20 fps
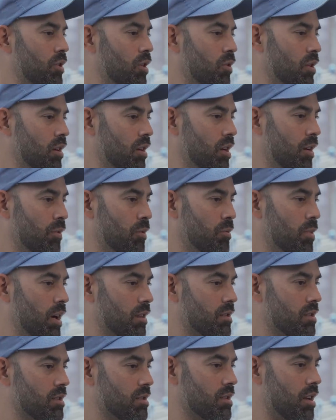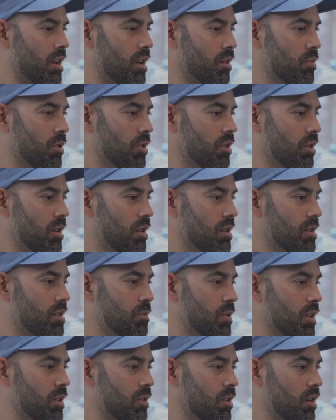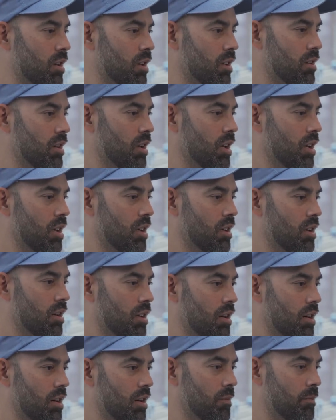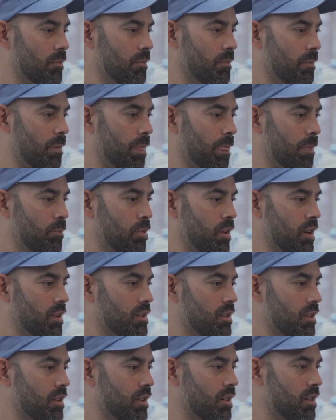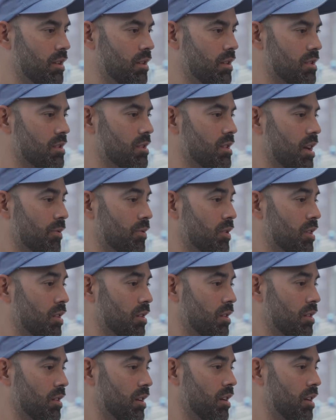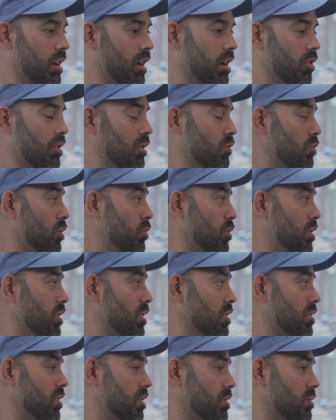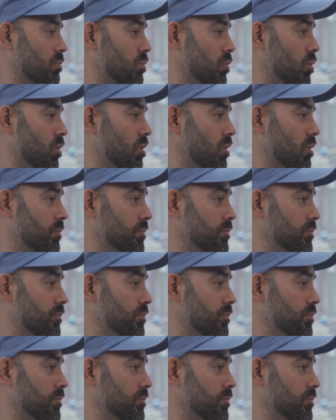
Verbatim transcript: know enough about sustainability to speak on it, um, but, but uh, it's definitely an, an area where we need to explore.